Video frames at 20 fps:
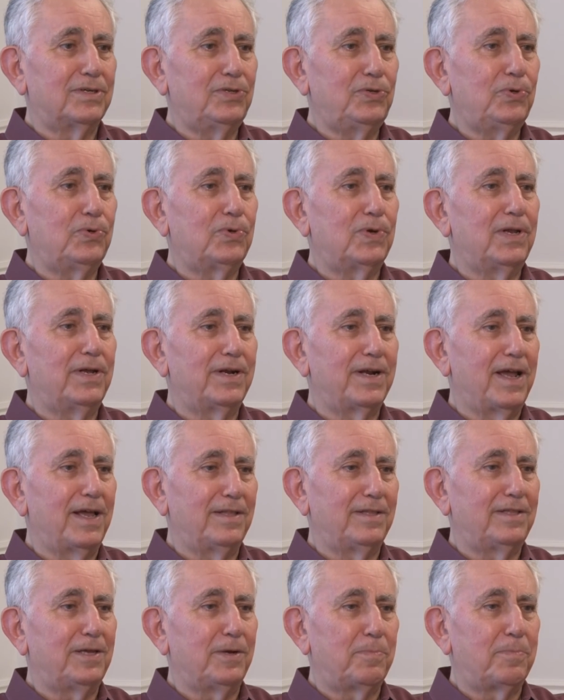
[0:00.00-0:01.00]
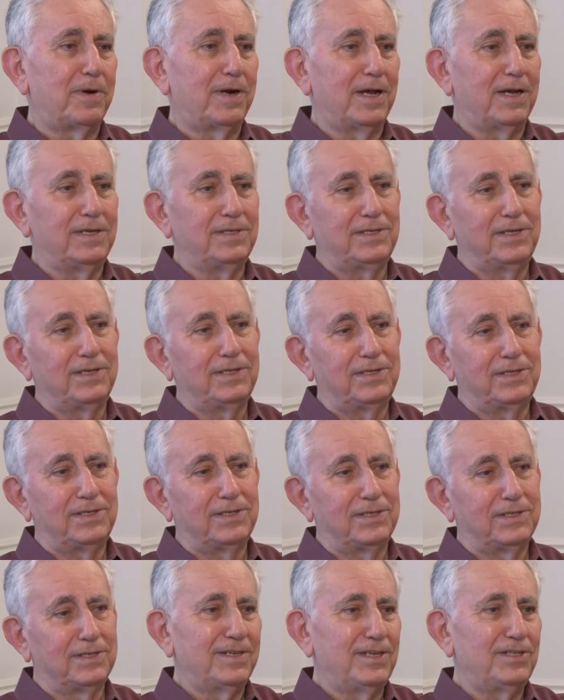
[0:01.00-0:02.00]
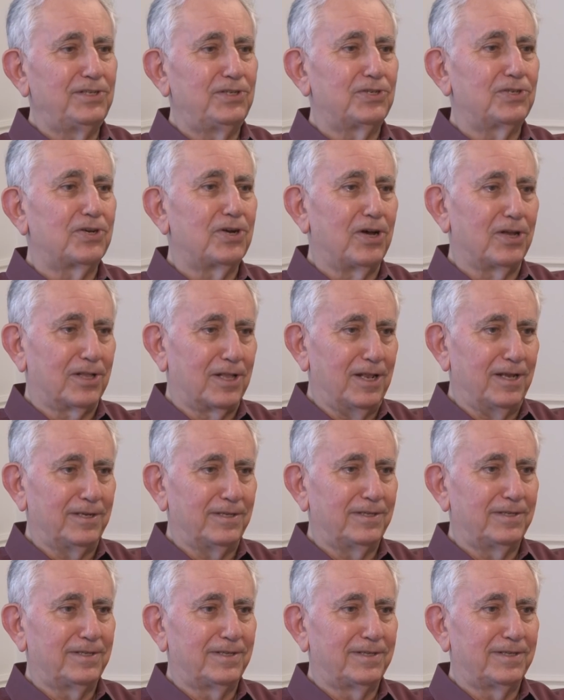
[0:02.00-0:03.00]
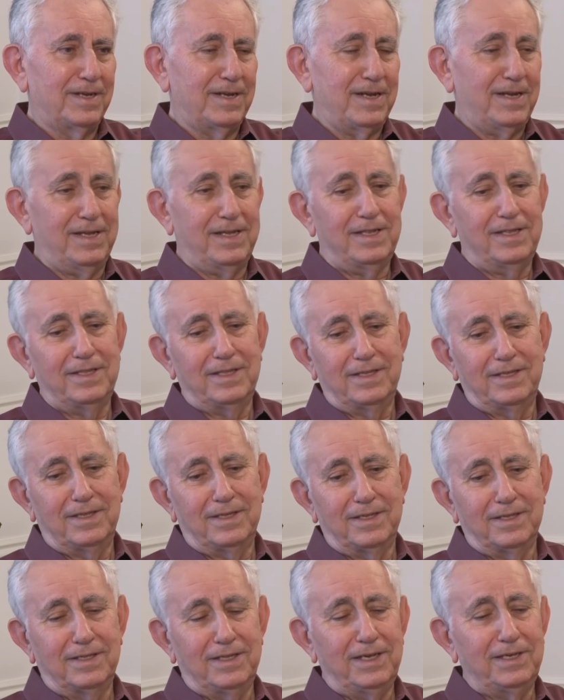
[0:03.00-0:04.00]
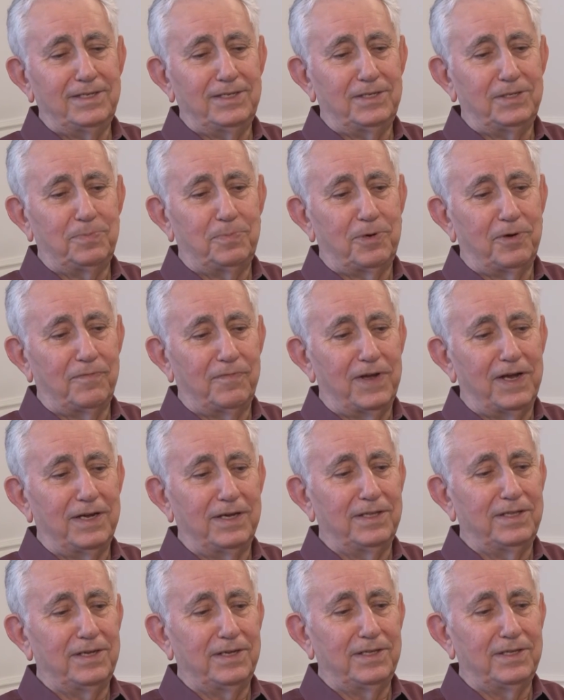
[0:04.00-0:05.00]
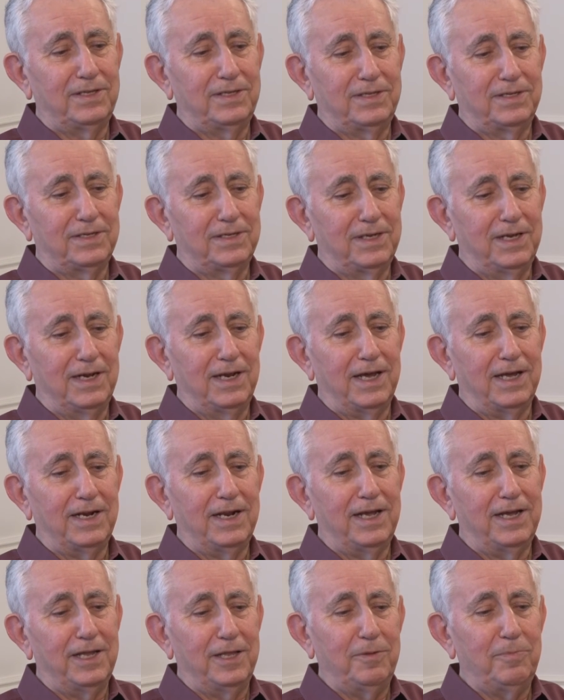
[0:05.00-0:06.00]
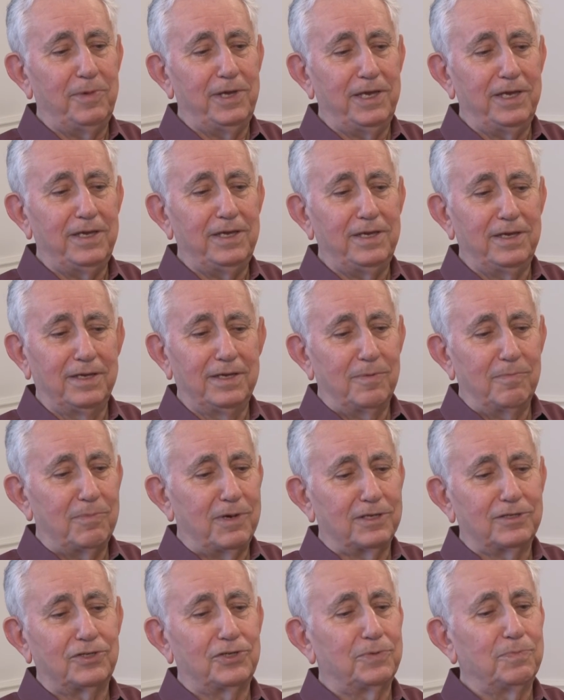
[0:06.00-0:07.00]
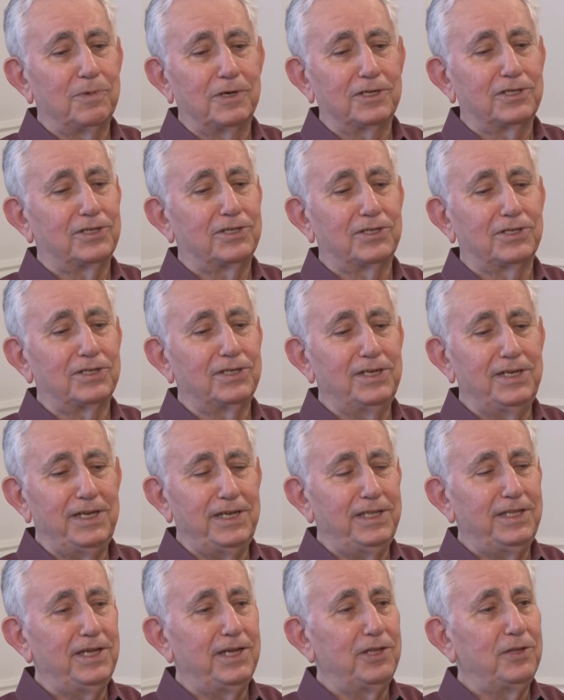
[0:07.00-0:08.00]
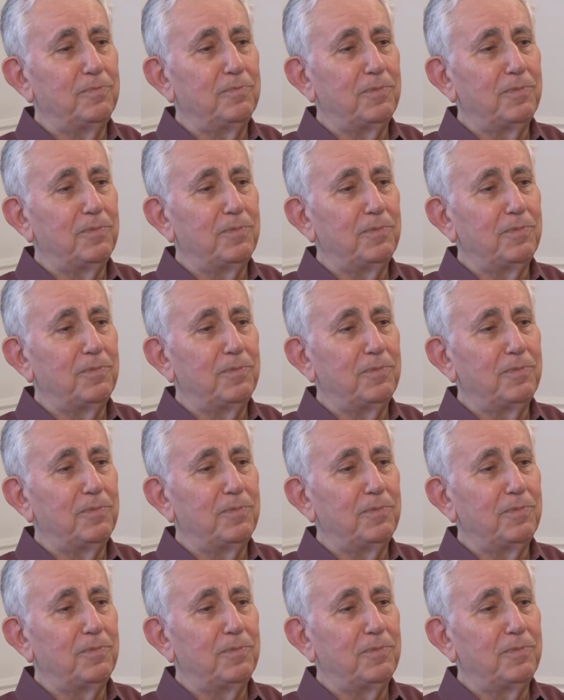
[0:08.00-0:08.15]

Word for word: nuclear enterprises in Scotland. And this provided Ilana and me much, much needed